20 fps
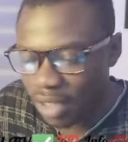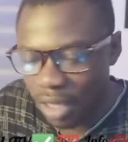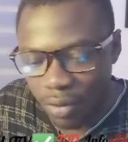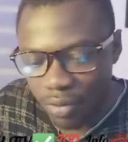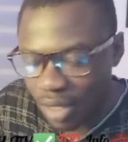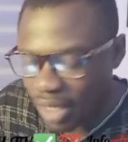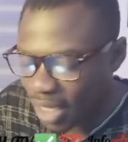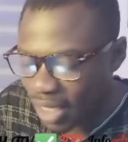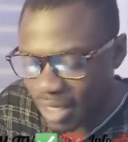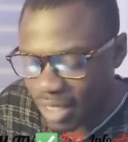
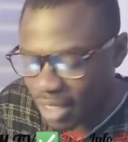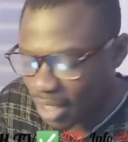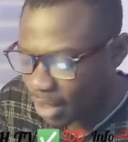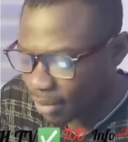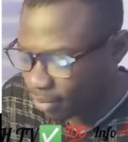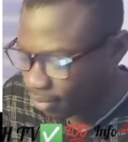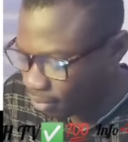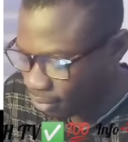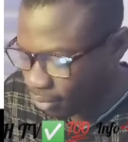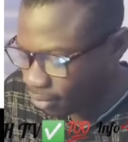There we
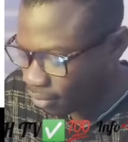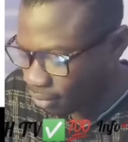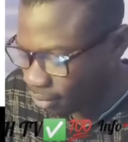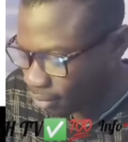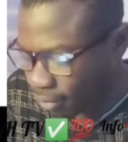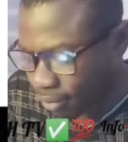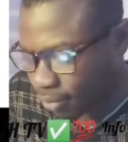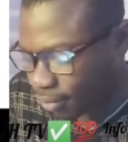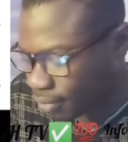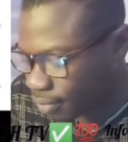
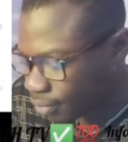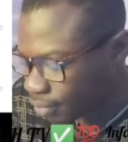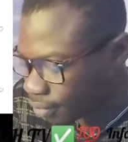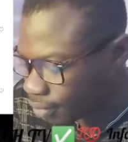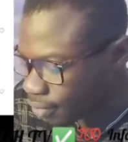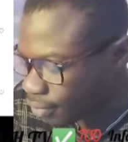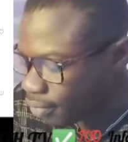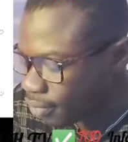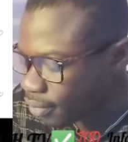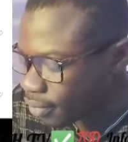are.
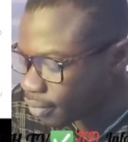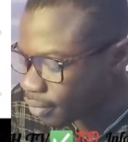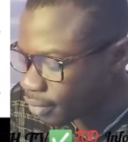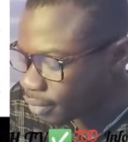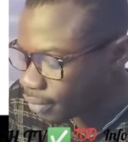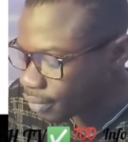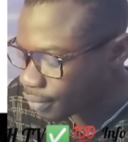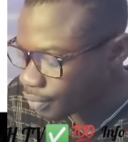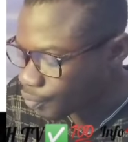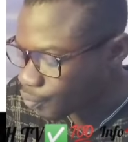
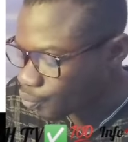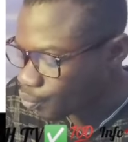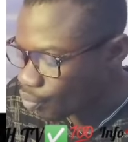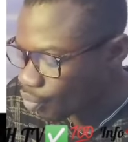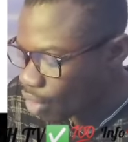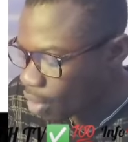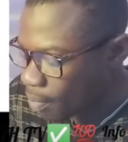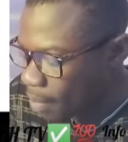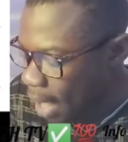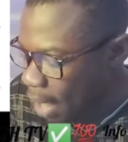
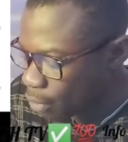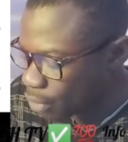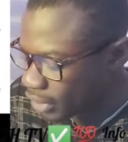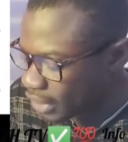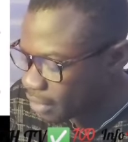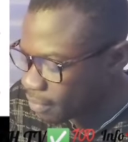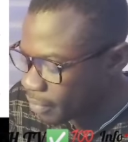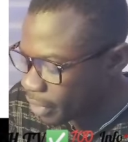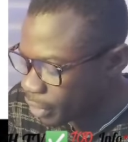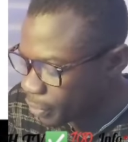
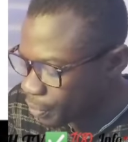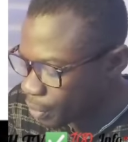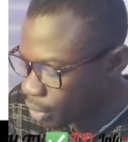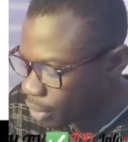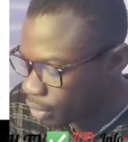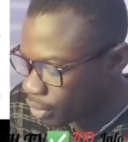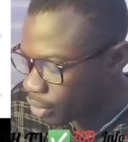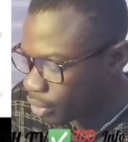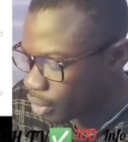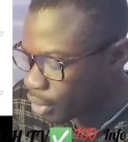Marcos and
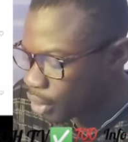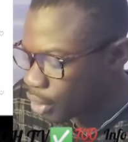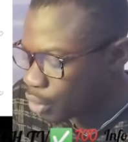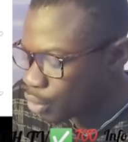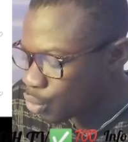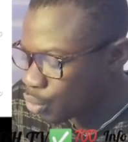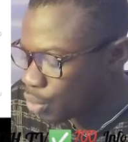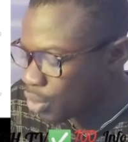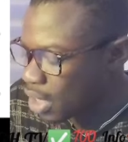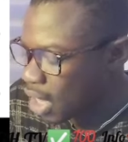Mzbel
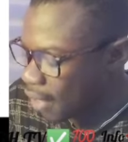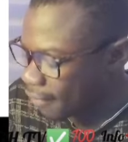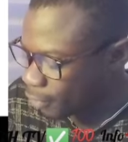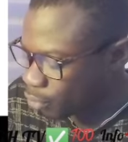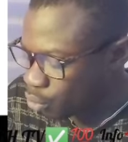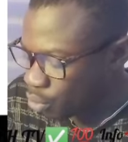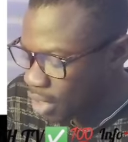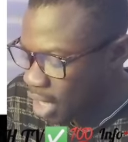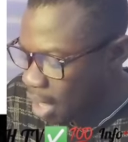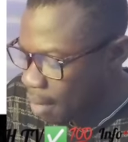don't
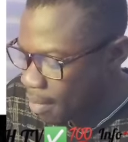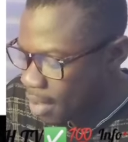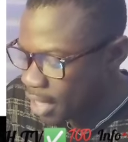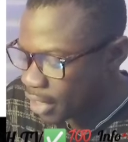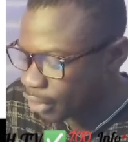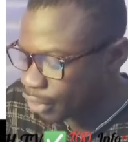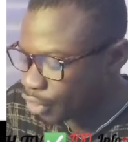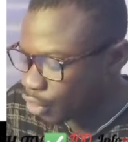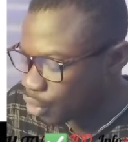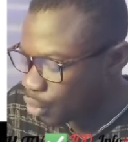have to come
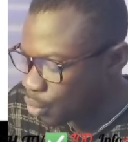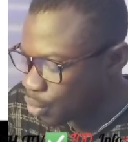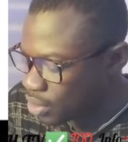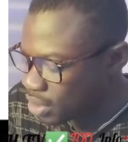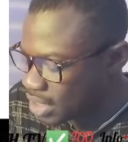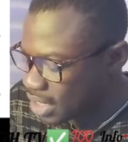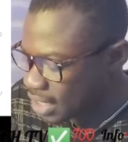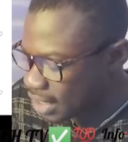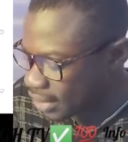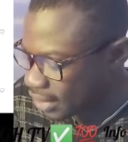and show
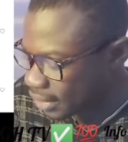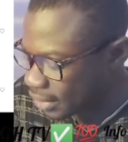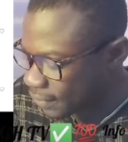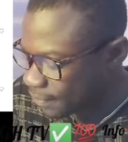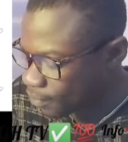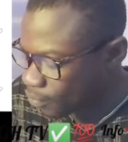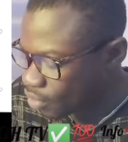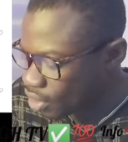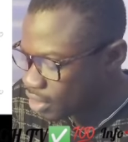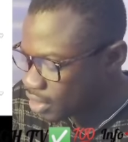
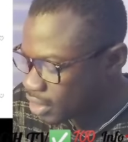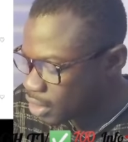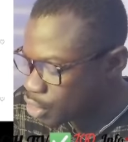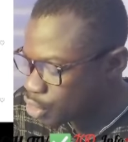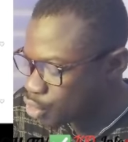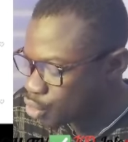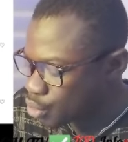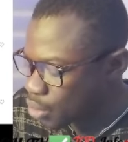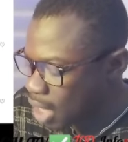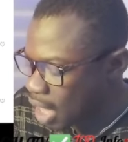this.
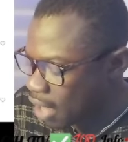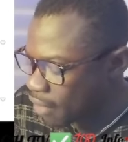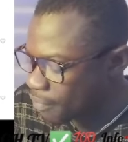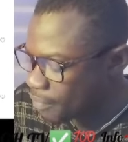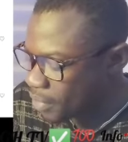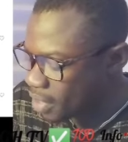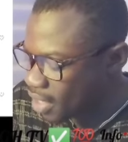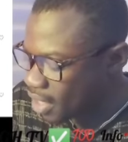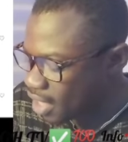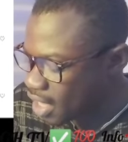She should
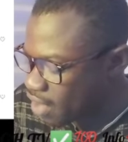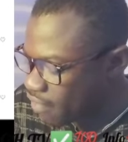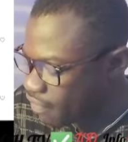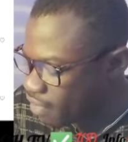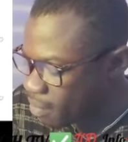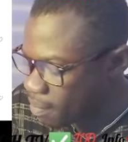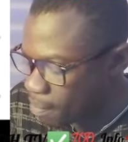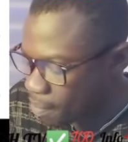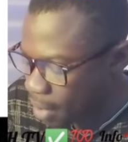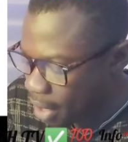have been
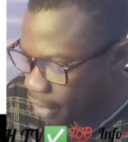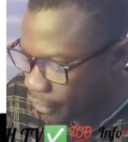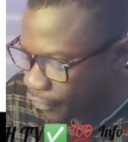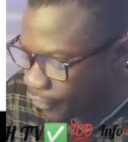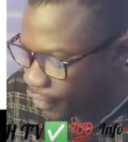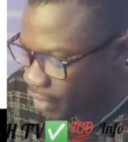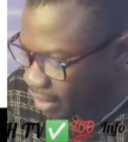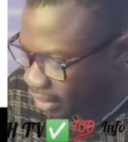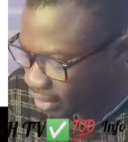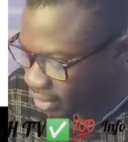giving birth
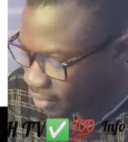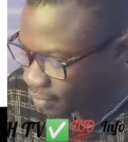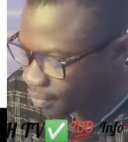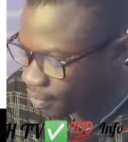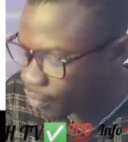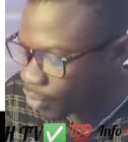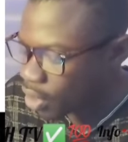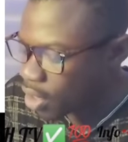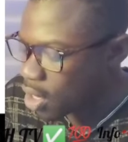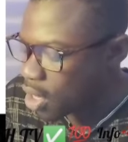
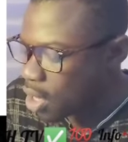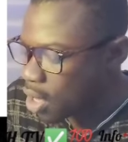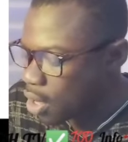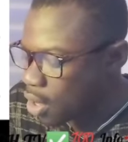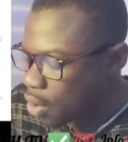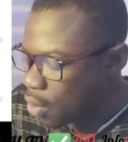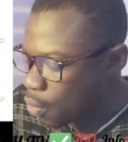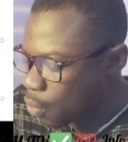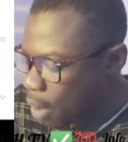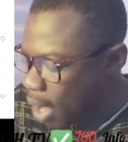first.
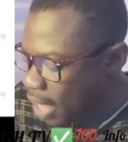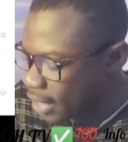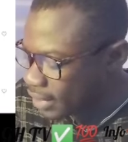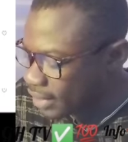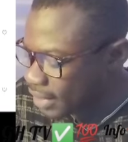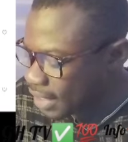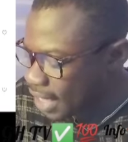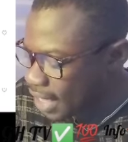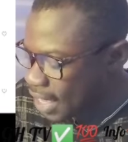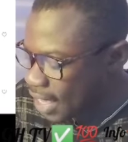Why
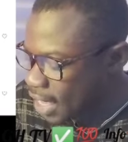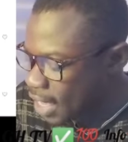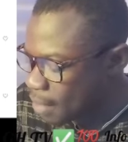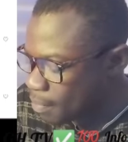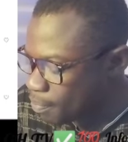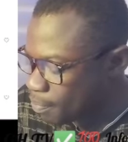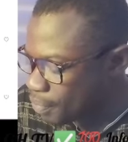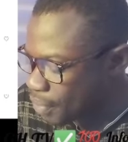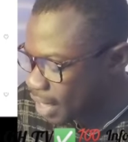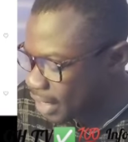say
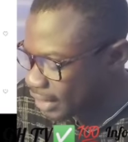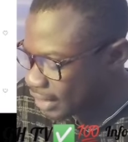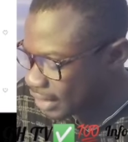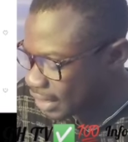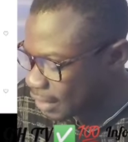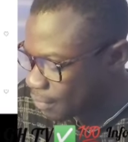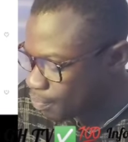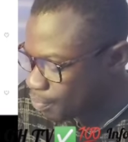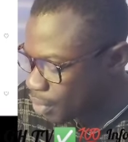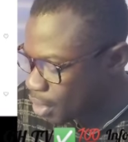
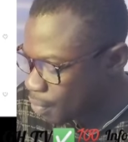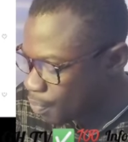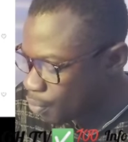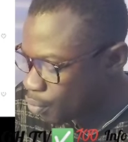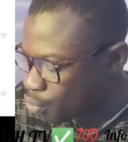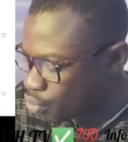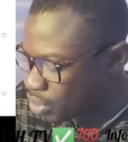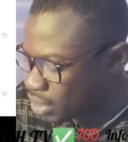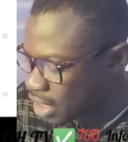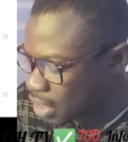impressing
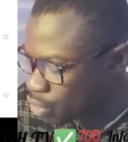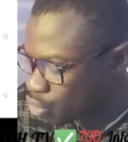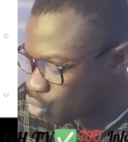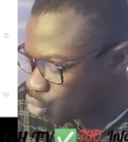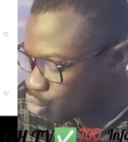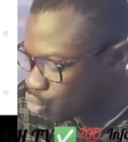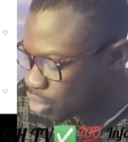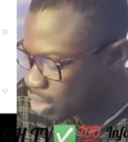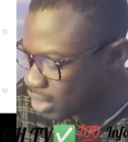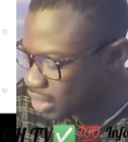people they
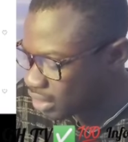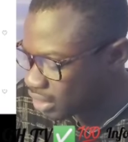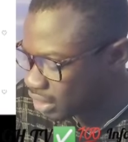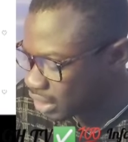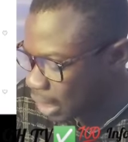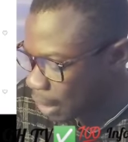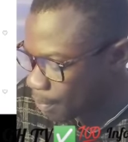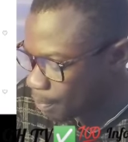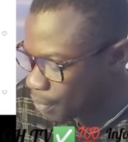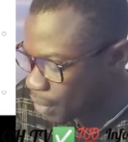switch
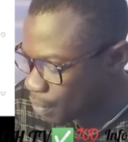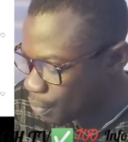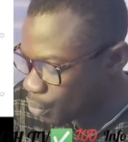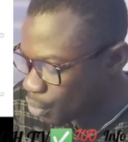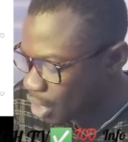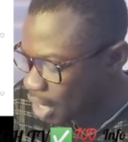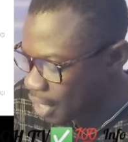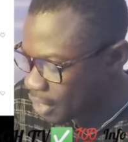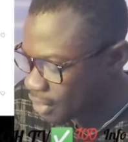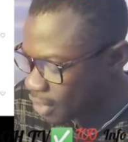some
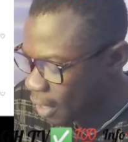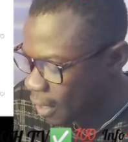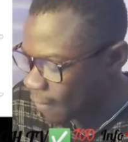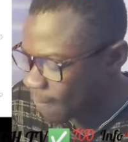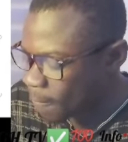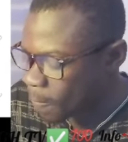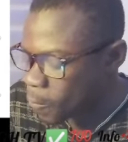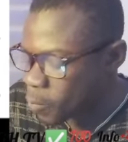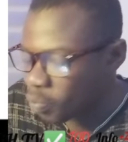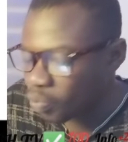people like
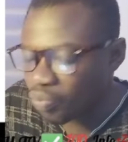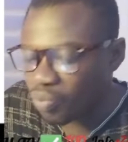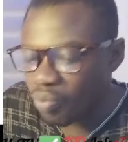that?